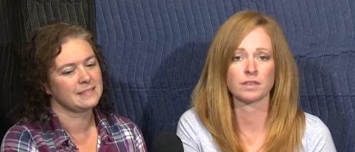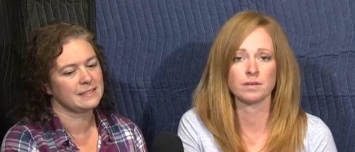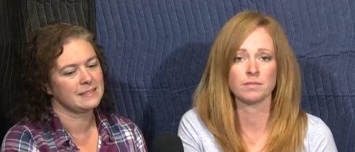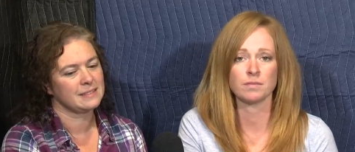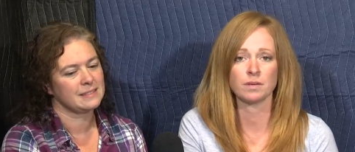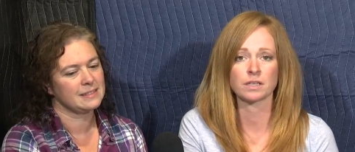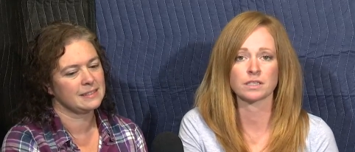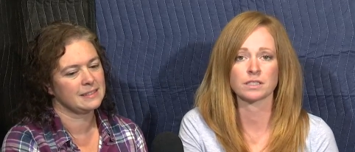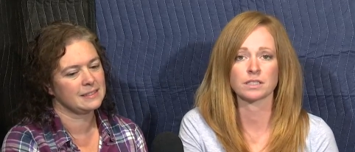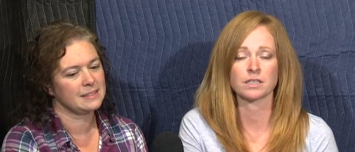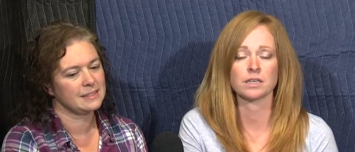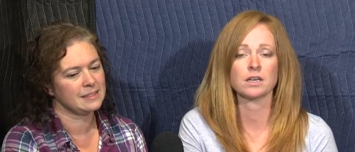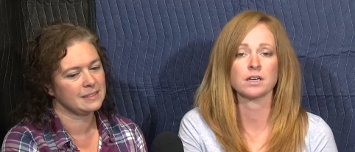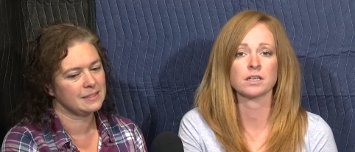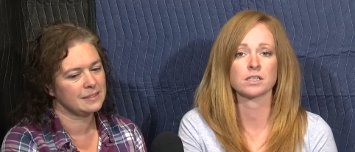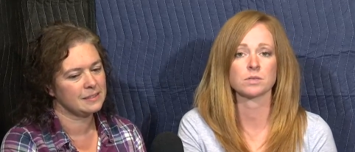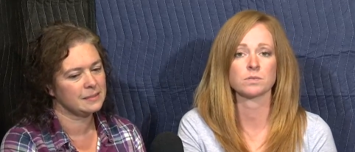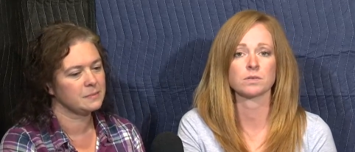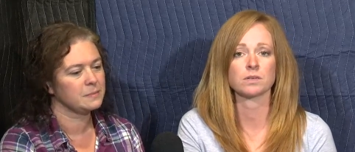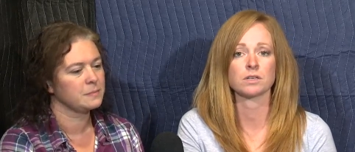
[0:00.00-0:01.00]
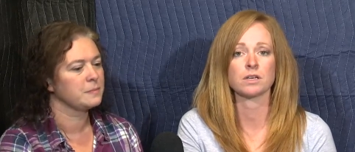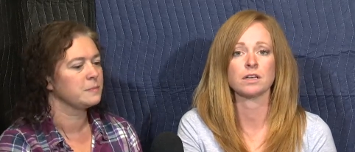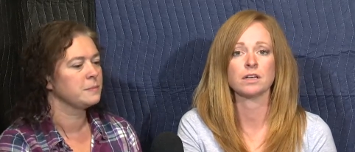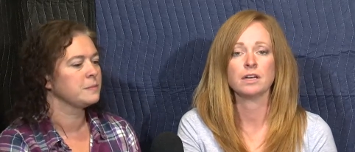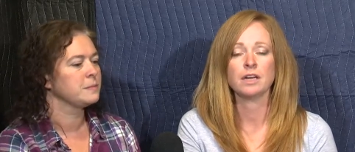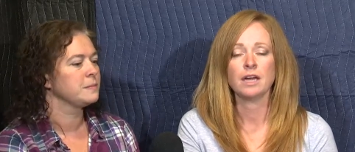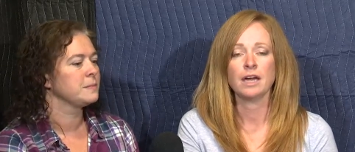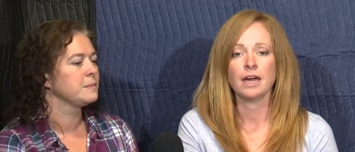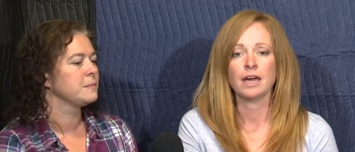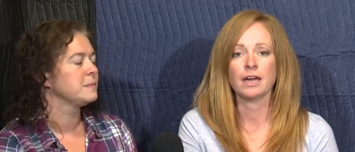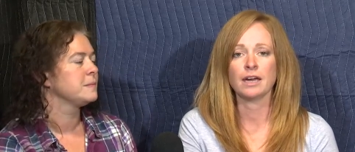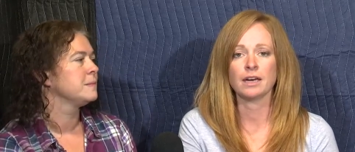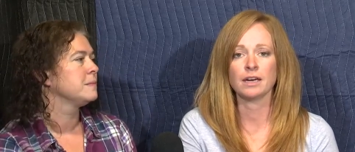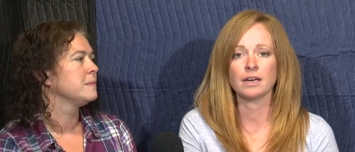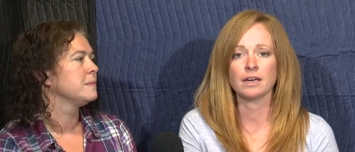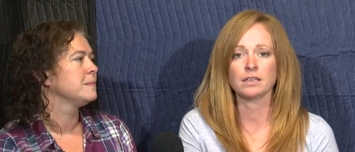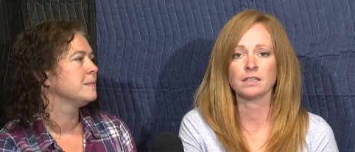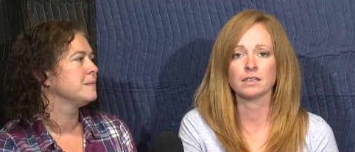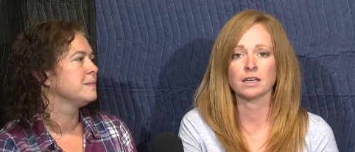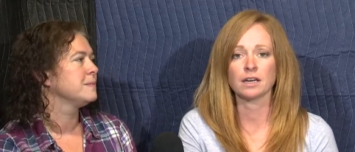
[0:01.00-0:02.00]
Speaker 1: the Moncton Hospital,
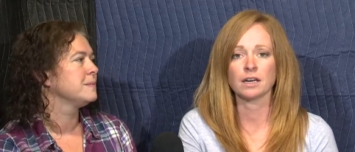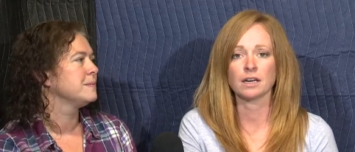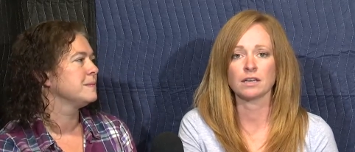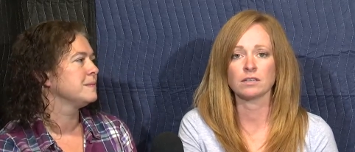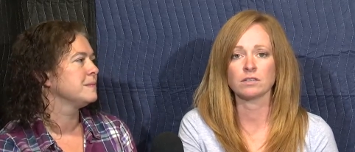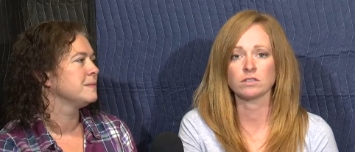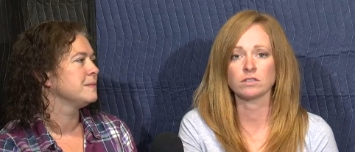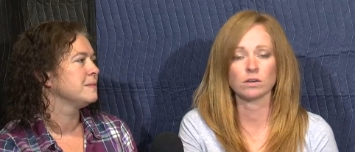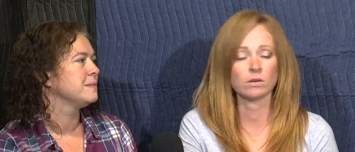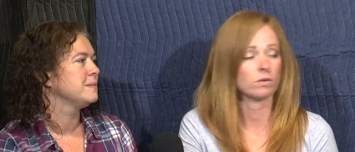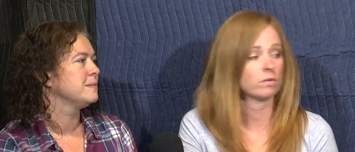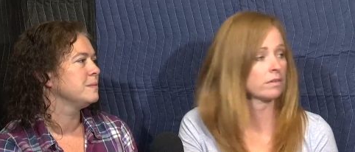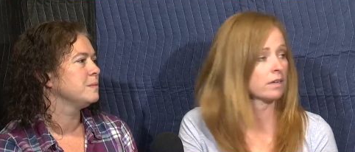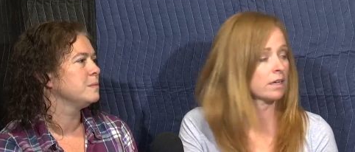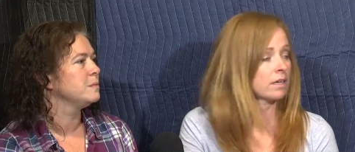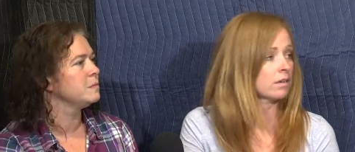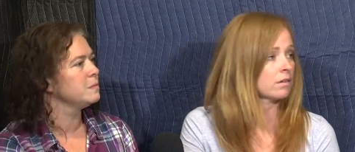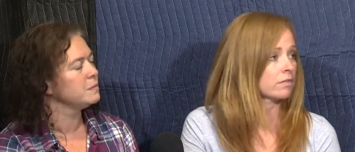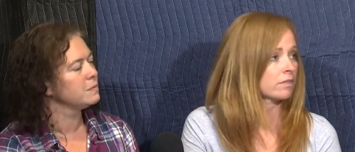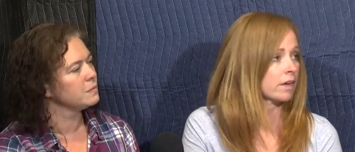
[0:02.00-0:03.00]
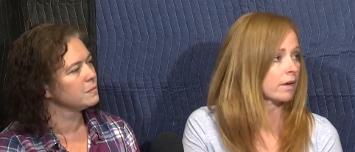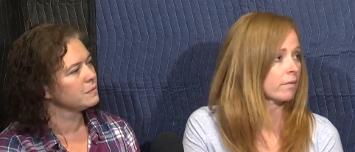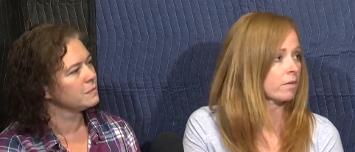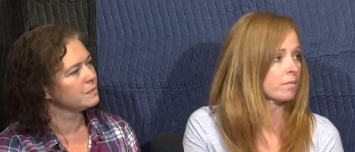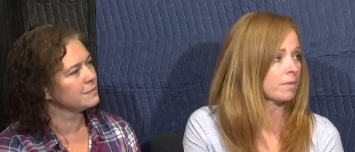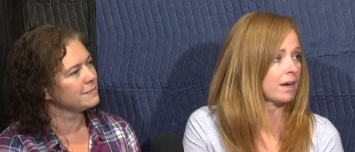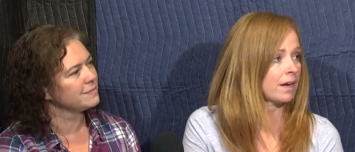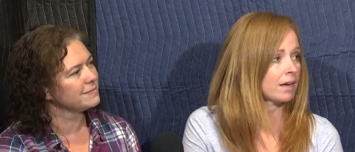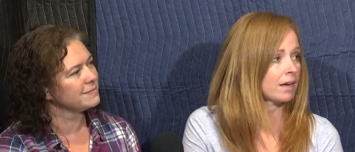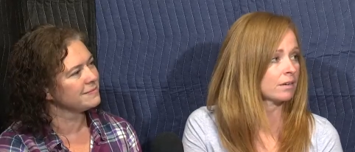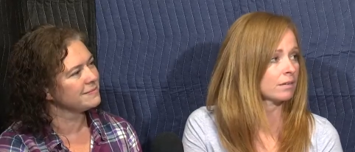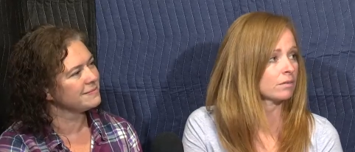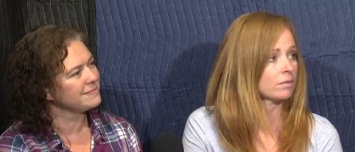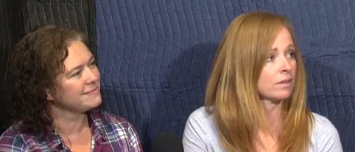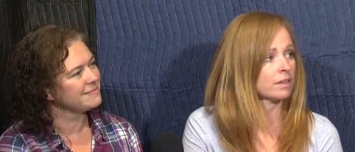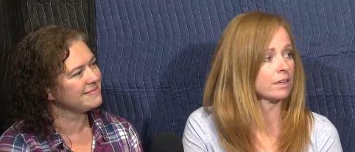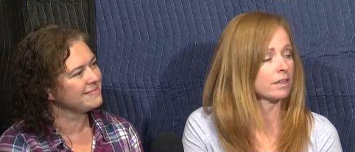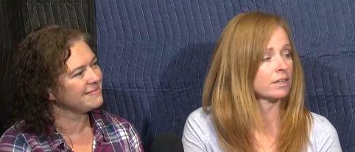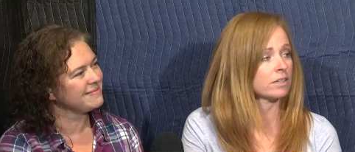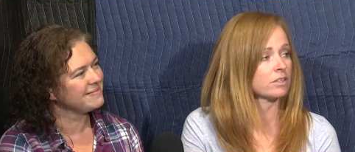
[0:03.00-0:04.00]
and uh, so thank you for coming back.
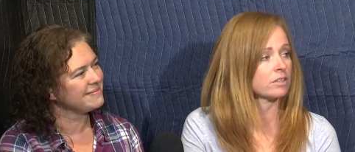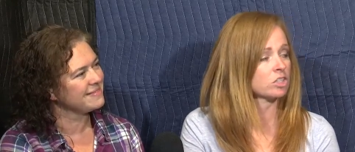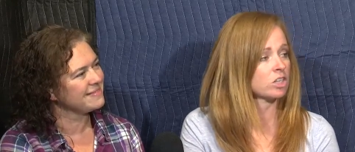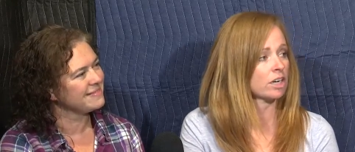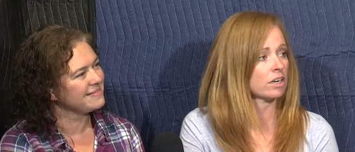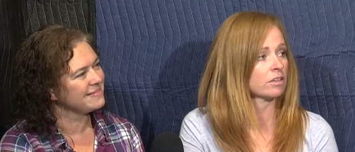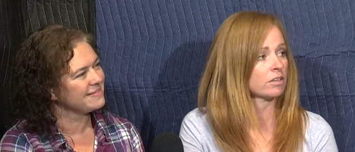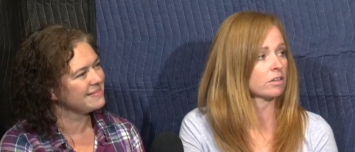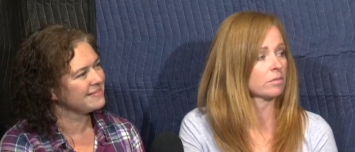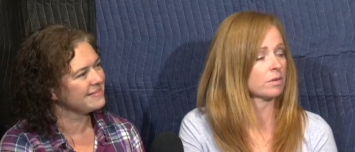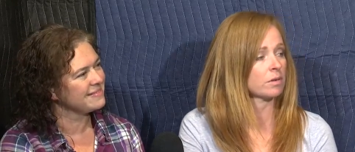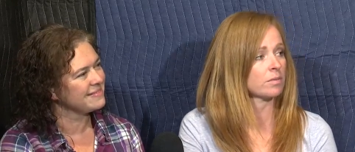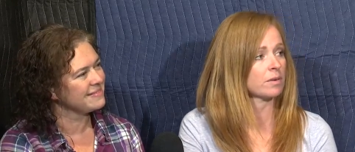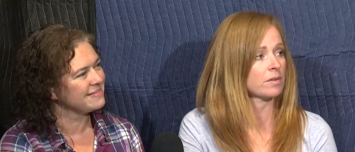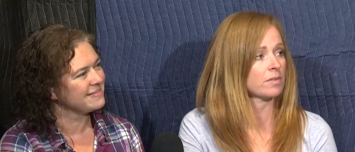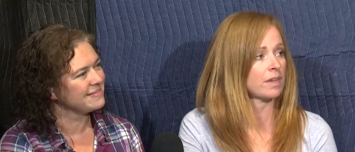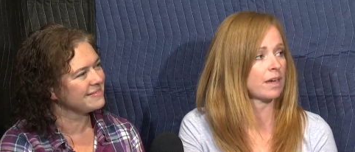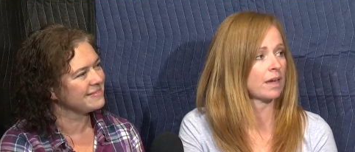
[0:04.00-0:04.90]
We're going to chat a little bit about